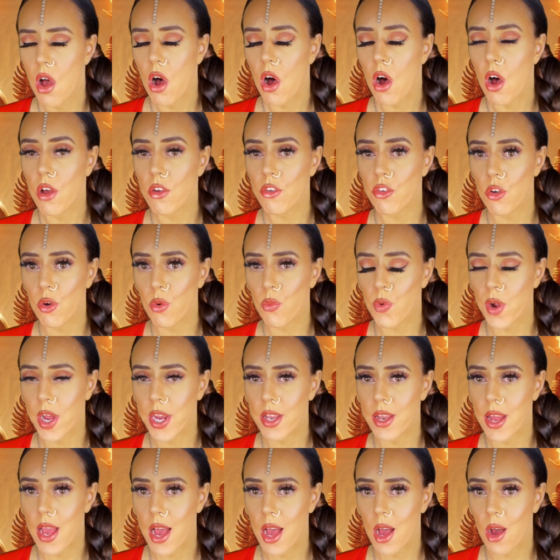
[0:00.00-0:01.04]
Also, right
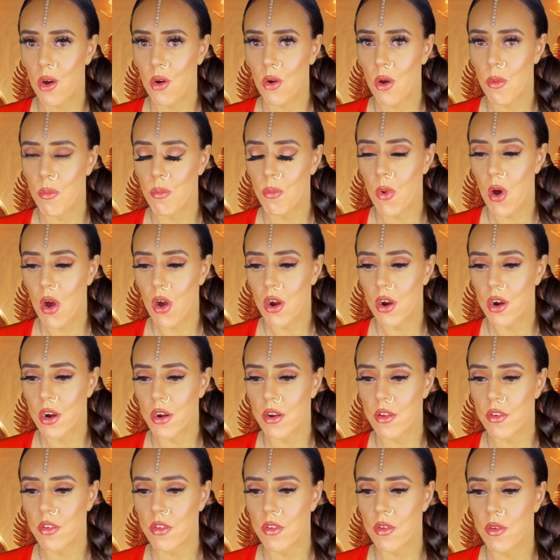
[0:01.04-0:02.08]
now,
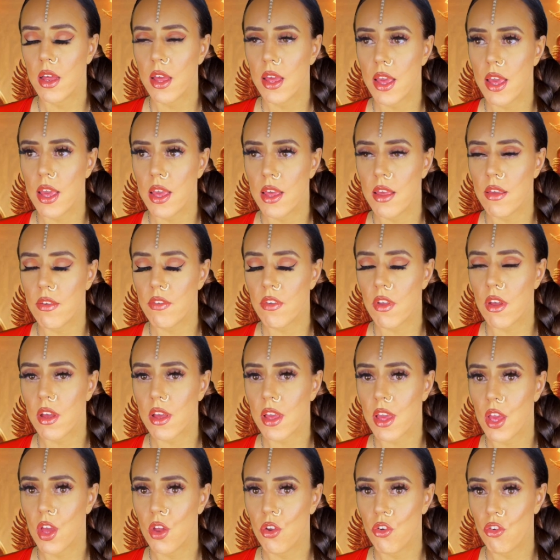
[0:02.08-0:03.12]
Mars is
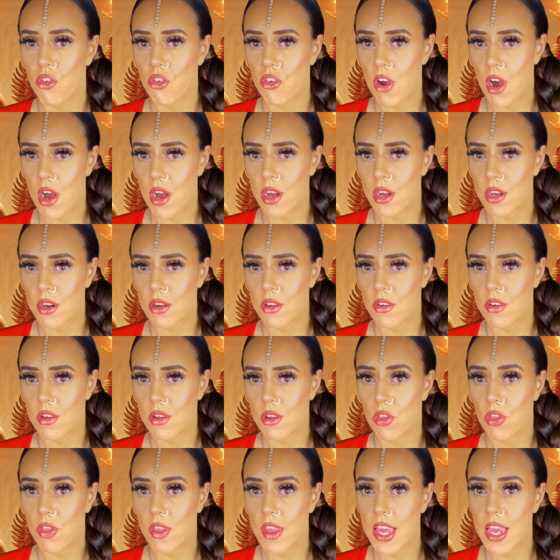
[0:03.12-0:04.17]
conjunct
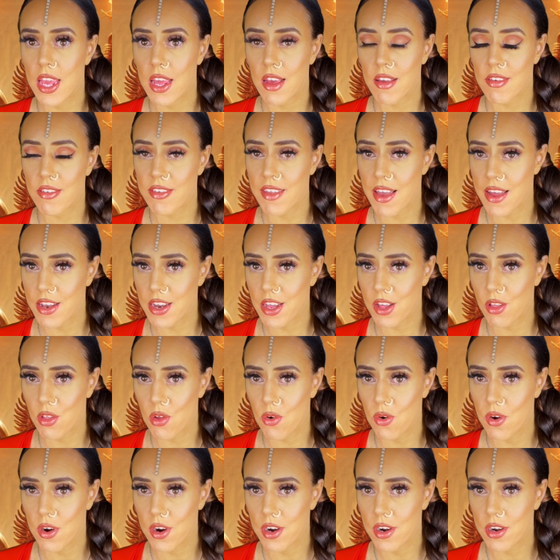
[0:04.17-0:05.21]
the Ascendant
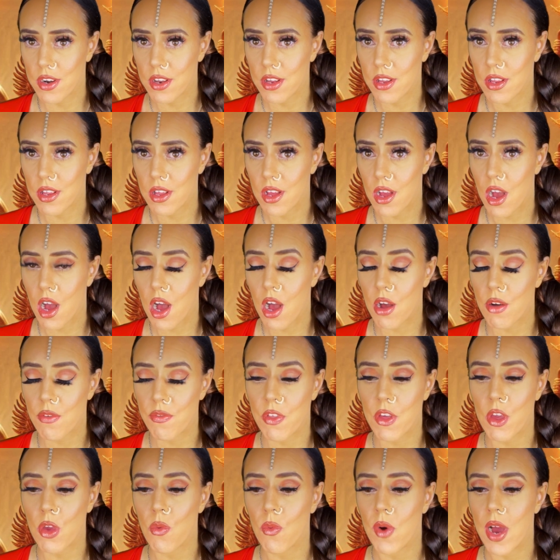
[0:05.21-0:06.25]
Lord of
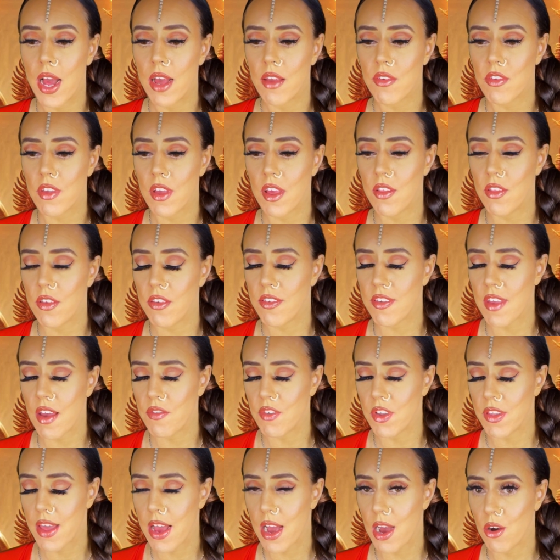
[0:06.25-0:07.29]
the U S in the
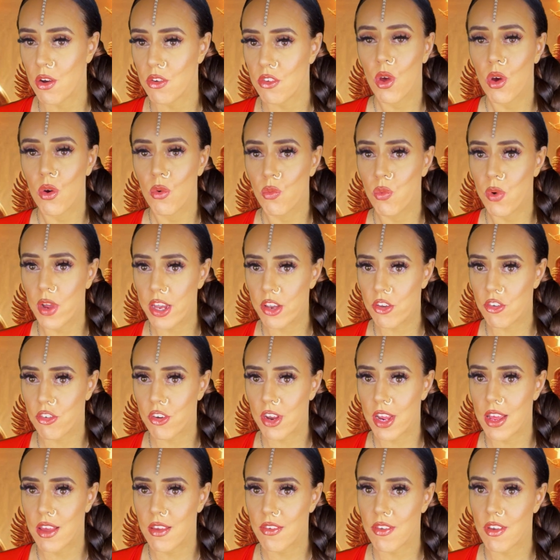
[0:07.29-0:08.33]
seventh house, which
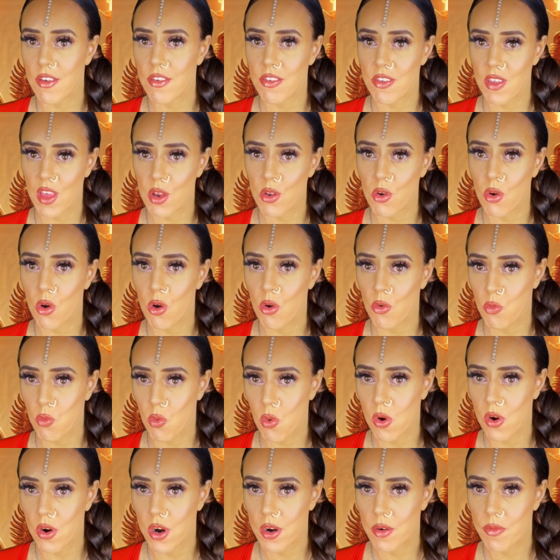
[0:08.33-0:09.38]
is a signal of
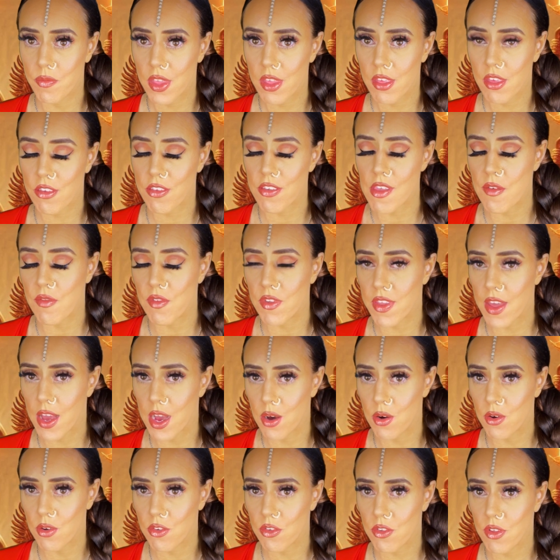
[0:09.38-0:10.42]
war, the seventh
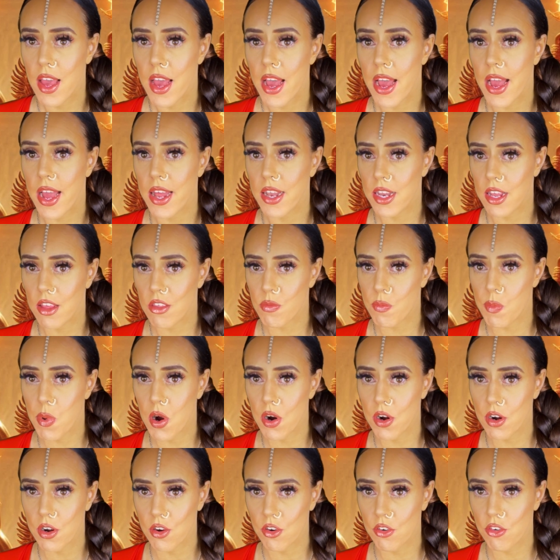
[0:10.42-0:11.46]
house, and its
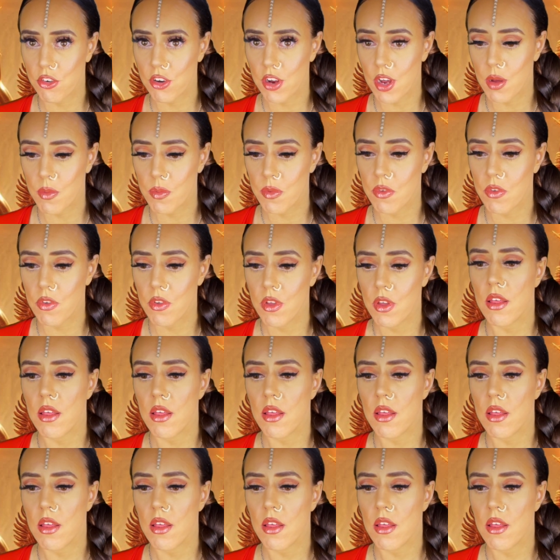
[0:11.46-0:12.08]
partnerships.